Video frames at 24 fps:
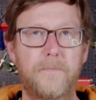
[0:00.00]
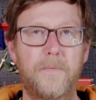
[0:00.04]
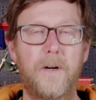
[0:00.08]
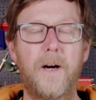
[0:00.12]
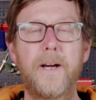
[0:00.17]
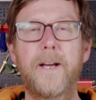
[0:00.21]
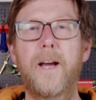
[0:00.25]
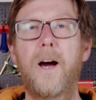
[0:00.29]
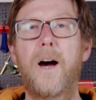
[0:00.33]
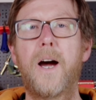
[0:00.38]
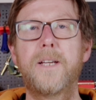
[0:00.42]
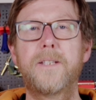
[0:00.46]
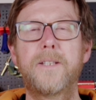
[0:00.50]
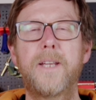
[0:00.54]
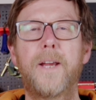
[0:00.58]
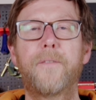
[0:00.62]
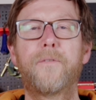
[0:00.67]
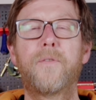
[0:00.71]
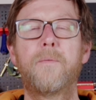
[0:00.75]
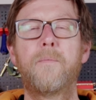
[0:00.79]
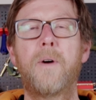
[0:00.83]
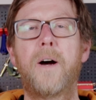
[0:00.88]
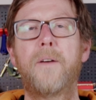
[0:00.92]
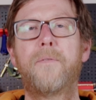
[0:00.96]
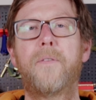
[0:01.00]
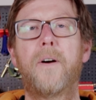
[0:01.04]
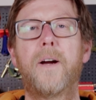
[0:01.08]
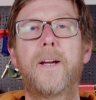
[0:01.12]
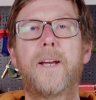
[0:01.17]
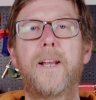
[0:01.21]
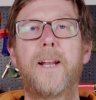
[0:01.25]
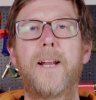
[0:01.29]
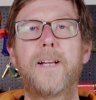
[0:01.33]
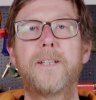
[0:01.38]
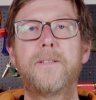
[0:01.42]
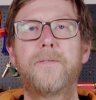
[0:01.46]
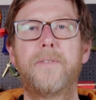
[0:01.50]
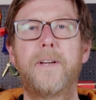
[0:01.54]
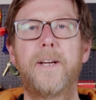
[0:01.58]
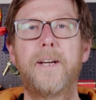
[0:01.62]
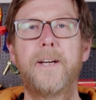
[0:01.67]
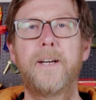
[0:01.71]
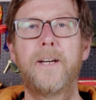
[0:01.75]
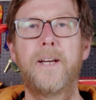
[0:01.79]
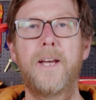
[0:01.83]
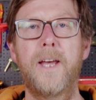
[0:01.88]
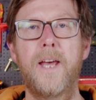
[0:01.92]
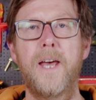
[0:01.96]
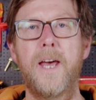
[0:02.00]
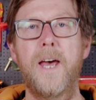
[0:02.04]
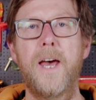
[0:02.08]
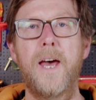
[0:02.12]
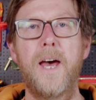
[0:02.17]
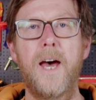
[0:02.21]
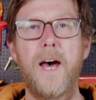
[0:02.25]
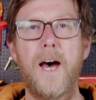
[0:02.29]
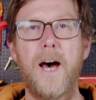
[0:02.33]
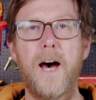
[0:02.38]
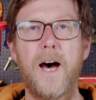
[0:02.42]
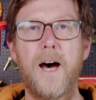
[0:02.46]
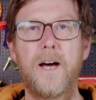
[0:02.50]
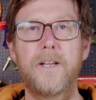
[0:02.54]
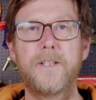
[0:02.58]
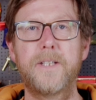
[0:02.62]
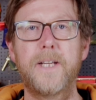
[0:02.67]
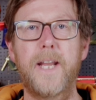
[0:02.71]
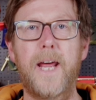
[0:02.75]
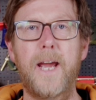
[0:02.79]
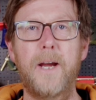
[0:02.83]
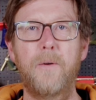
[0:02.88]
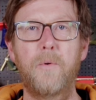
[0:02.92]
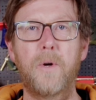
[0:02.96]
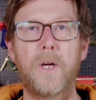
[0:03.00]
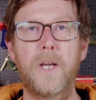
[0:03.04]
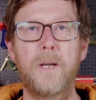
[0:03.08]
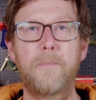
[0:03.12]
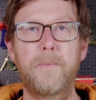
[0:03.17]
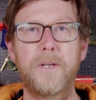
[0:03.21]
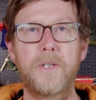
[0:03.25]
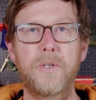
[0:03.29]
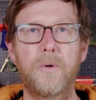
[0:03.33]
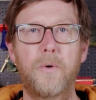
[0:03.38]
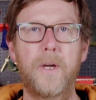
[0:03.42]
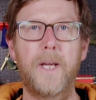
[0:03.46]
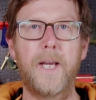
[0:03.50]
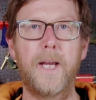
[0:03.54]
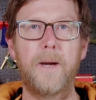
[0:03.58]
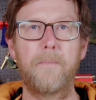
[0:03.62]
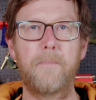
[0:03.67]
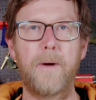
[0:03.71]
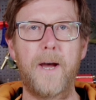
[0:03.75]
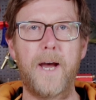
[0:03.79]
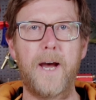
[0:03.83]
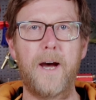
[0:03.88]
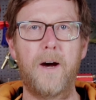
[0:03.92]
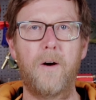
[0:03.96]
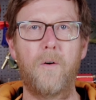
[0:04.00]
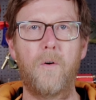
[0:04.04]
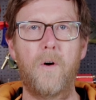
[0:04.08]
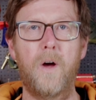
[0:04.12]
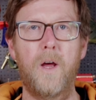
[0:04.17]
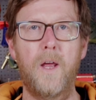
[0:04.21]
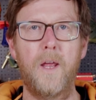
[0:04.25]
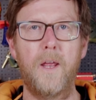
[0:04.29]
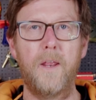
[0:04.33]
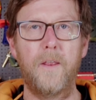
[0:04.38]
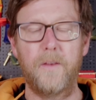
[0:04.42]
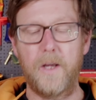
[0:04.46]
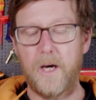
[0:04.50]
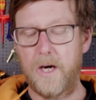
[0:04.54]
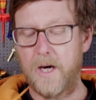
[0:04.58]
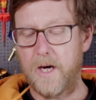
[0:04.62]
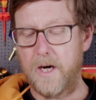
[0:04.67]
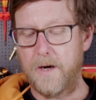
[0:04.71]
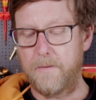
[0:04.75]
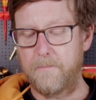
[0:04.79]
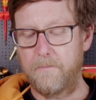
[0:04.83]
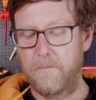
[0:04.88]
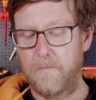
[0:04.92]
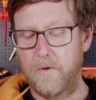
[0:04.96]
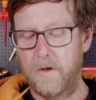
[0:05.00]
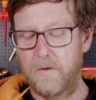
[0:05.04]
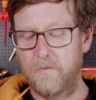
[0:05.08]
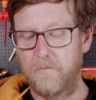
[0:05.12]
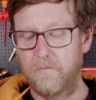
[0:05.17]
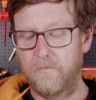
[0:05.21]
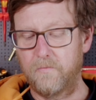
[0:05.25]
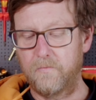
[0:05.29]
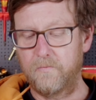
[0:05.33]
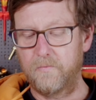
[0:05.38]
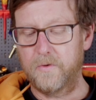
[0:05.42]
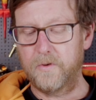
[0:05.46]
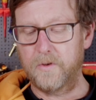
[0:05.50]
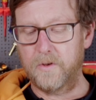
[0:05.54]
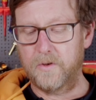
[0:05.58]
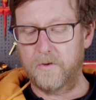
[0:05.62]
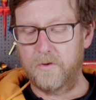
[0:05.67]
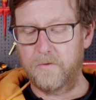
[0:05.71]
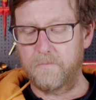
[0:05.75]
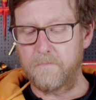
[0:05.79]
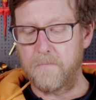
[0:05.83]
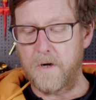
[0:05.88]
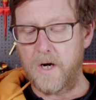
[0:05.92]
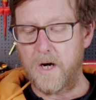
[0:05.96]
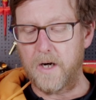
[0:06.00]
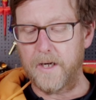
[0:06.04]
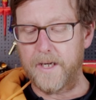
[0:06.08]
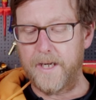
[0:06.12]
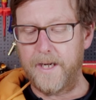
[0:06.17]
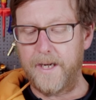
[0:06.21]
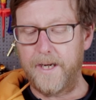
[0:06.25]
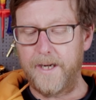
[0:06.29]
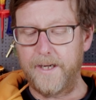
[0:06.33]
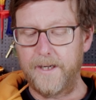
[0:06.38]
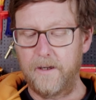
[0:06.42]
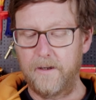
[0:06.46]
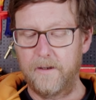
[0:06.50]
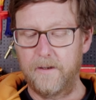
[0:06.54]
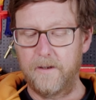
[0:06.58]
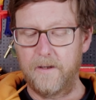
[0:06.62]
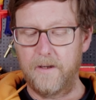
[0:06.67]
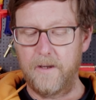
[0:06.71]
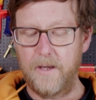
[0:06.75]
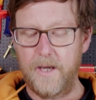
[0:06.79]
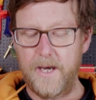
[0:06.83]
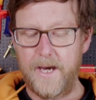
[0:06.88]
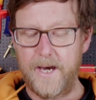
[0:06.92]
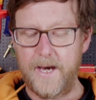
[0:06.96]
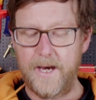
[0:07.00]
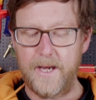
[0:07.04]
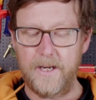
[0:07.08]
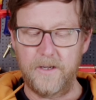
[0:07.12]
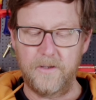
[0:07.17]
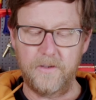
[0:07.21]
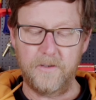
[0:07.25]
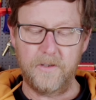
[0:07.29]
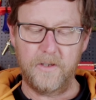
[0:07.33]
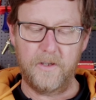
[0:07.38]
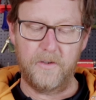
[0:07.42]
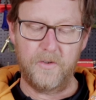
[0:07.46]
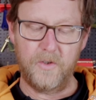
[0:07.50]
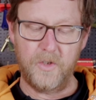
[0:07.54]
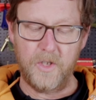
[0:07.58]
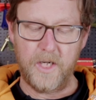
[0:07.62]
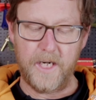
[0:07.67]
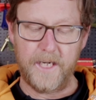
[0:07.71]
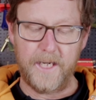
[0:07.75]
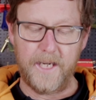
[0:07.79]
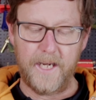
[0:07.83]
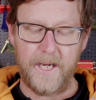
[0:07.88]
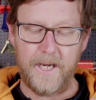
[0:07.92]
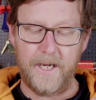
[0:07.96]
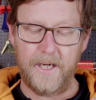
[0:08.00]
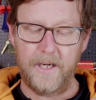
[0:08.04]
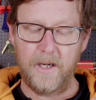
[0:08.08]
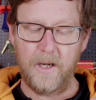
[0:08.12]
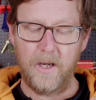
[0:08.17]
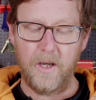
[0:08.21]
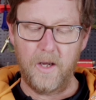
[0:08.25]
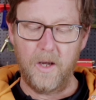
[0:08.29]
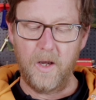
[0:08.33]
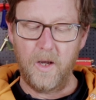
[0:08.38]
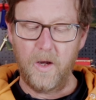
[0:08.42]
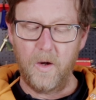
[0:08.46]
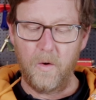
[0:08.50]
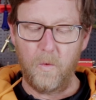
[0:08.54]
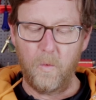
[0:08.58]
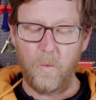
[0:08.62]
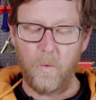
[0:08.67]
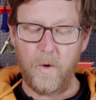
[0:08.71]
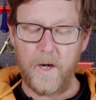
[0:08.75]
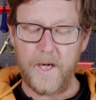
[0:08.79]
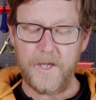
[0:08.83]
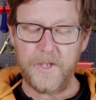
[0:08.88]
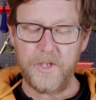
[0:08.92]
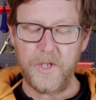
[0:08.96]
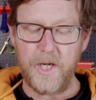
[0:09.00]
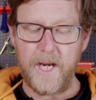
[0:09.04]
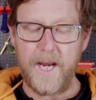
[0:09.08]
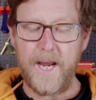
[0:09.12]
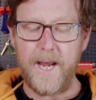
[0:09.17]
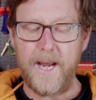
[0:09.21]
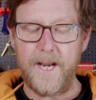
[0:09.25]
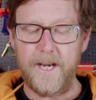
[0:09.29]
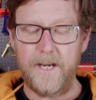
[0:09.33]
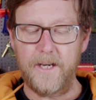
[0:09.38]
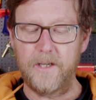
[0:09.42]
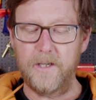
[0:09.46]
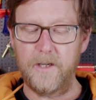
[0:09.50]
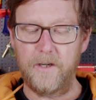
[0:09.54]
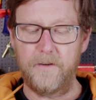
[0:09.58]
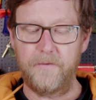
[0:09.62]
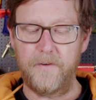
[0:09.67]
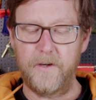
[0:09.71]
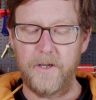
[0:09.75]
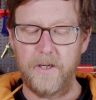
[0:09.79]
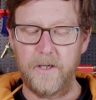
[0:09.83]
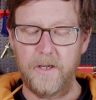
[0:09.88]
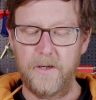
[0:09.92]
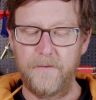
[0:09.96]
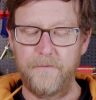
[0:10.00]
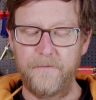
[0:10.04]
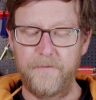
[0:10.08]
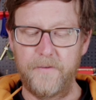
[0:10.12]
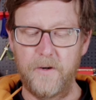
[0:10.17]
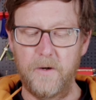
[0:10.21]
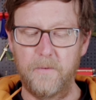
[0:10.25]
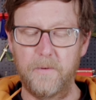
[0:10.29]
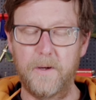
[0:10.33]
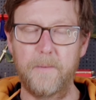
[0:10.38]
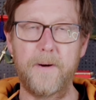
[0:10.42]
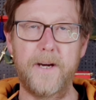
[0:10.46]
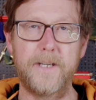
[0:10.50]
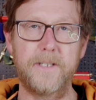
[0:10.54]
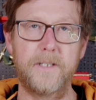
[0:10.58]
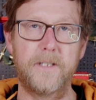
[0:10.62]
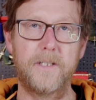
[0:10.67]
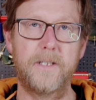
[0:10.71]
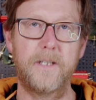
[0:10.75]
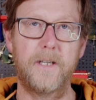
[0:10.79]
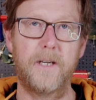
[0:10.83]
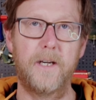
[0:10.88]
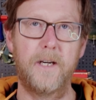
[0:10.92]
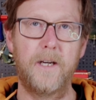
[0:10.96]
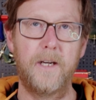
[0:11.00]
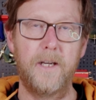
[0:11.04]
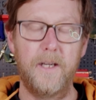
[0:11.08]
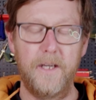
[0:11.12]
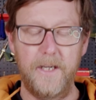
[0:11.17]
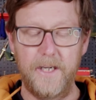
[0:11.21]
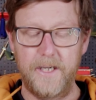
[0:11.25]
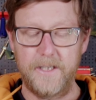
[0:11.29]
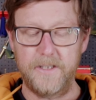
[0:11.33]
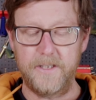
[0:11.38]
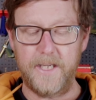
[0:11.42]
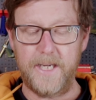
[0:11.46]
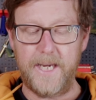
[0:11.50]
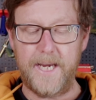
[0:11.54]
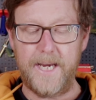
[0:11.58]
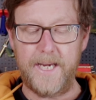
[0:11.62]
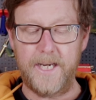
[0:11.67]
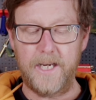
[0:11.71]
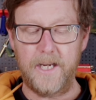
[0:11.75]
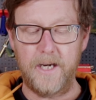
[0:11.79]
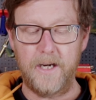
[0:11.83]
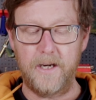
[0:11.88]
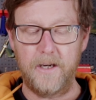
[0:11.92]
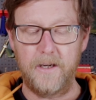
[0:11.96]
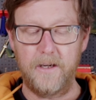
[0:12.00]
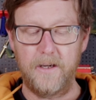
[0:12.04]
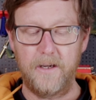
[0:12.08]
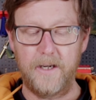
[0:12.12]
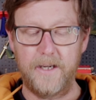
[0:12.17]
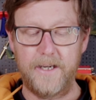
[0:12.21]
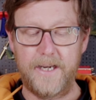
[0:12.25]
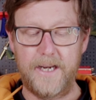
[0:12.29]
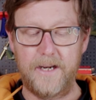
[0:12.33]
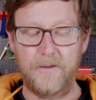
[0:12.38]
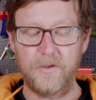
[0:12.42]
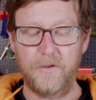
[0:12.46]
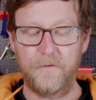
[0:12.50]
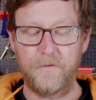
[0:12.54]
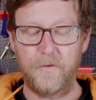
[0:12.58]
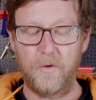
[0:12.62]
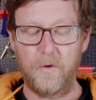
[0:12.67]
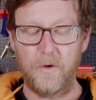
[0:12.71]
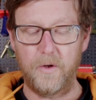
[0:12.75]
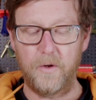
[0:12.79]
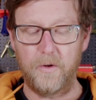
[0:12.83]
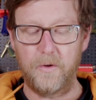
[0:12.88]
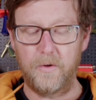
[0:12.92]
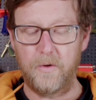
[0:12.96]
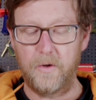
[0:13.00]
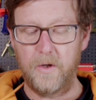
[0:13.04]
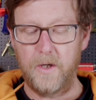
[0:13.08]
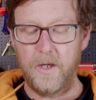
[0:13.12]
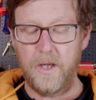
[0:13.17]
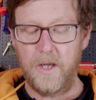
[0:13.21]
Hi guys, Nick from Hi-Fi Collective here. Uh, today we're going to be talking about um, marking and checking which end of a film capacitor is the inner and outer foil.